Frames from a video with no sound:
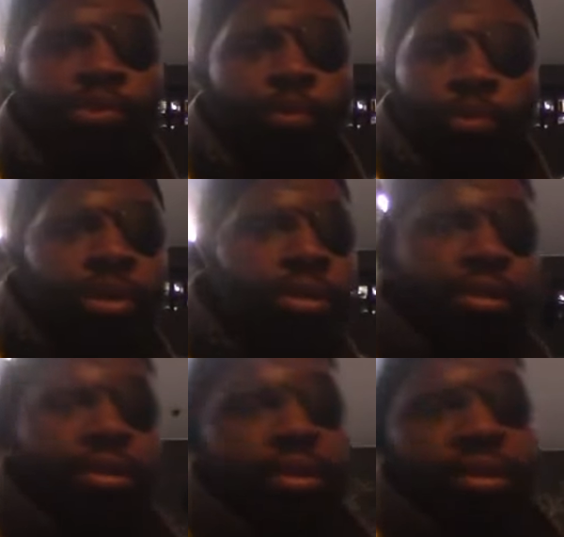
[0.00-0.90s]
there's no point.
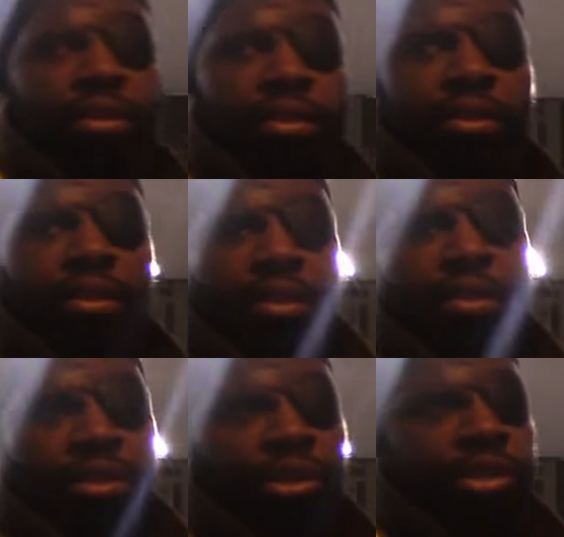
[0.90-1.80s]

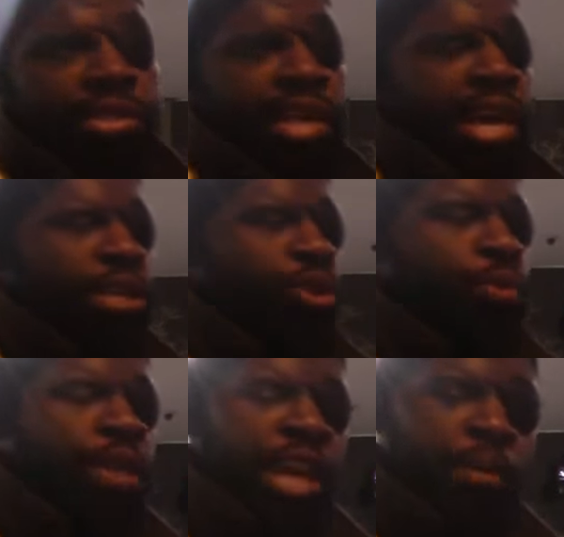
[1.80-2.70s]
You understand? You
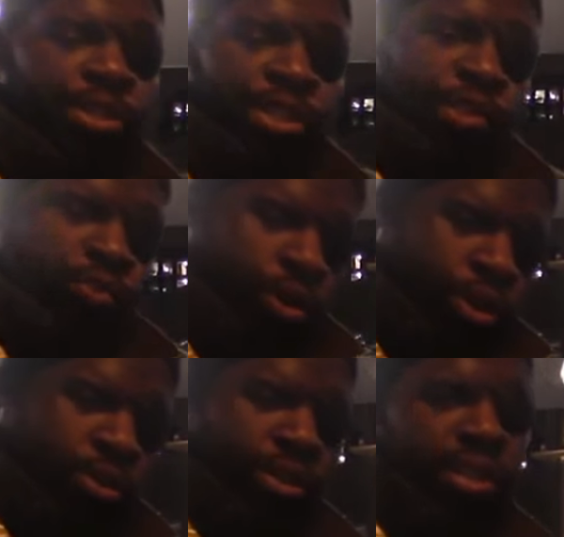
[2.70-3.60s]
know, we came into this
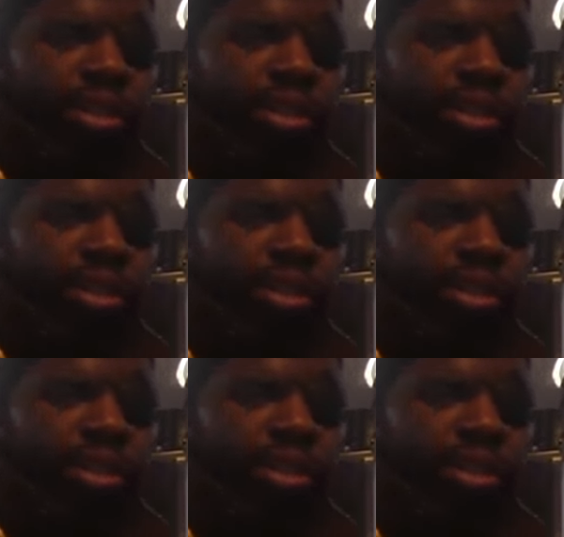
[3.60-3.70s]
world